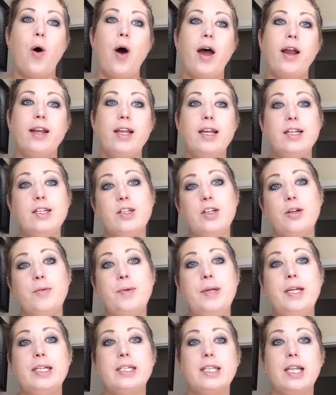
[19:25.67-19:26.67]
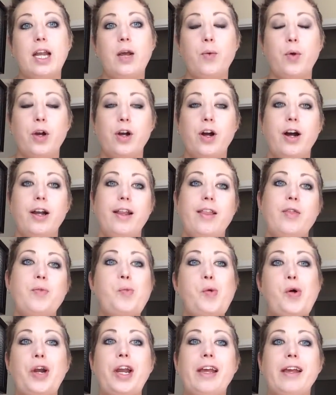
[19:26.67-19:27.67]
an easier piece that I work on in the
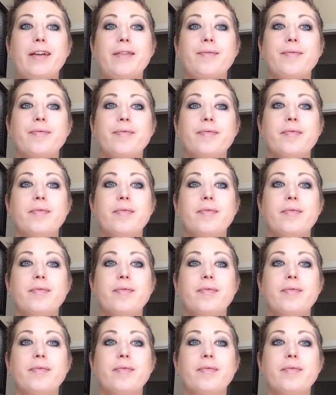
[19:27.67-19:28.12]
morning